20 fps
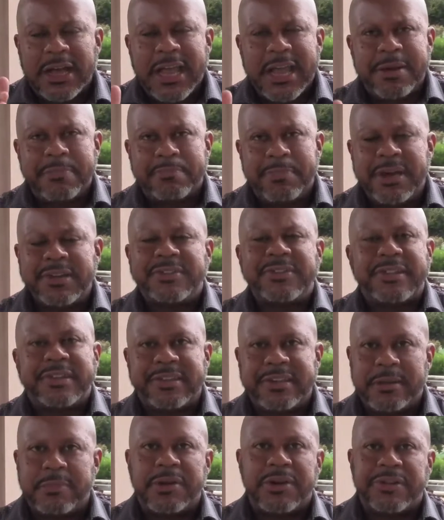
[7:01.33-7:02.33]
In much
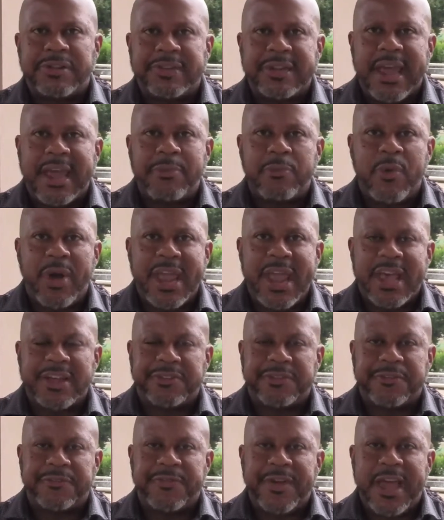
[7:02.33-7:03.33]
similar same way
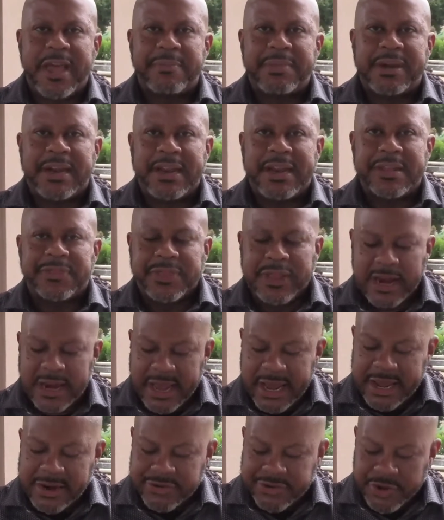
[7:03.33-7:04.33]
as the famine had hit the
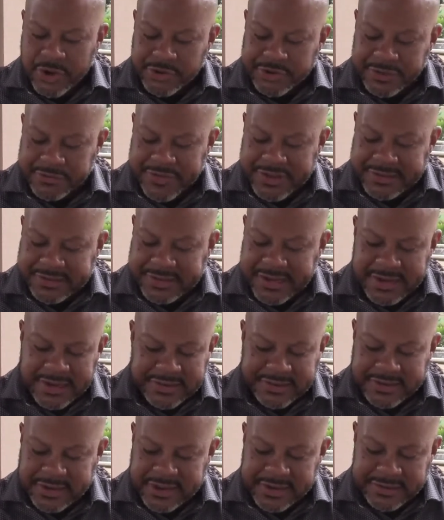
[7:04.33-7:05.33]
land, Joseph had sent
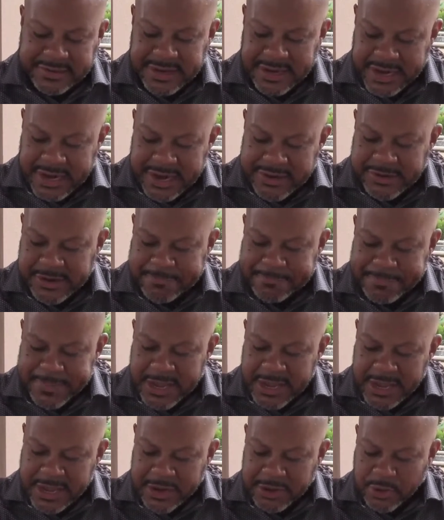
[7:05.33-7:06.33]
his sons to Egypt
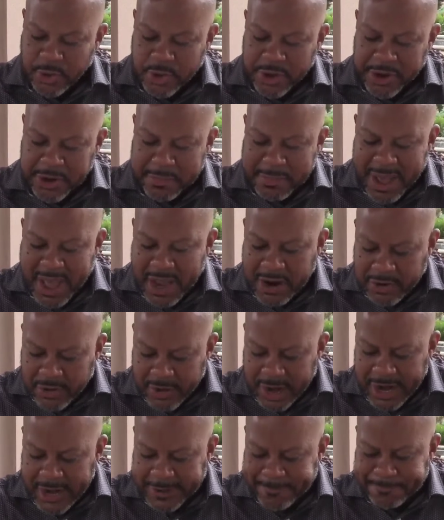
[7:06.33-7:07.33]
in order to buy
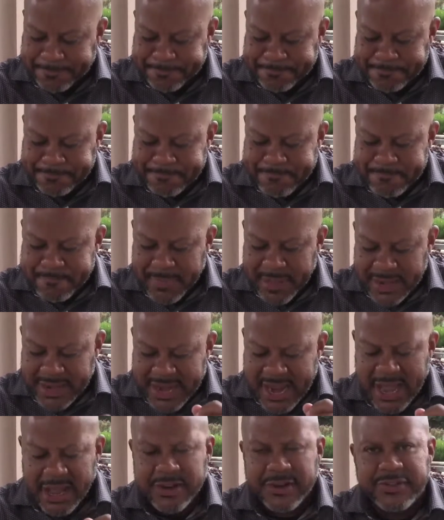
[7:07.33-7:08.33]
grain.
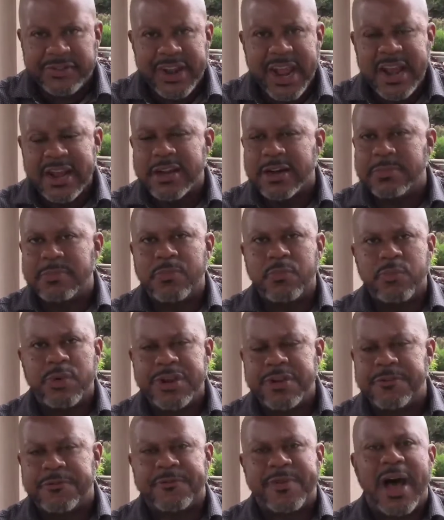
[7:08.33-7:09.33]
Now, Jacob,
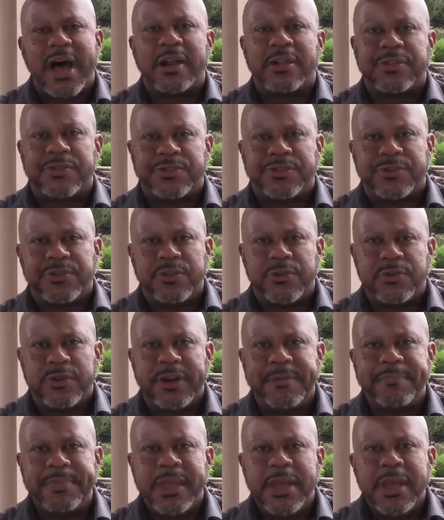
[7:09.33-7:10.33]
when you follow the
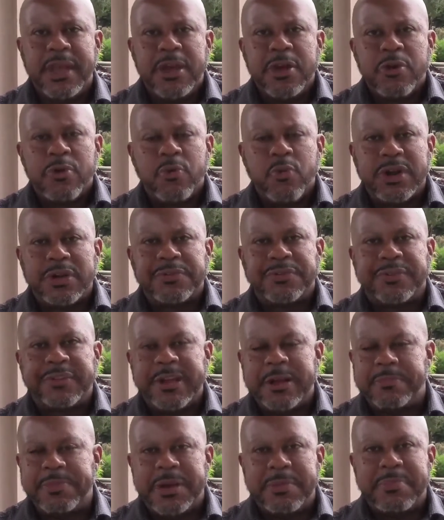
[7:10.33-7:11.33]
story, would have
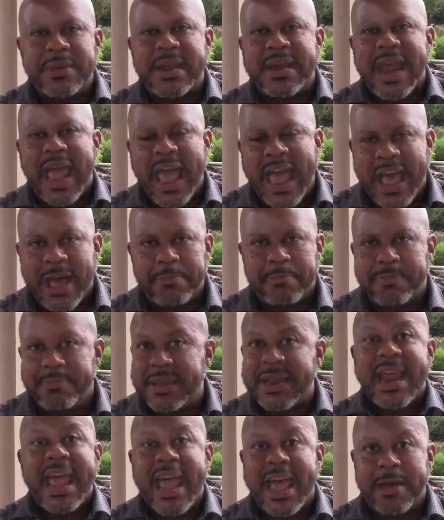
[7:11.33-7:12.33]
simply been
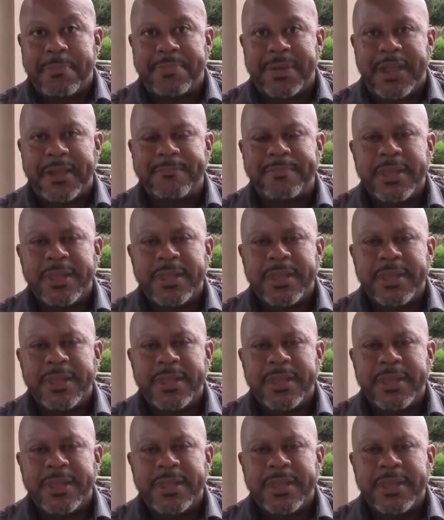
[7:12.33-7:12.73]
happy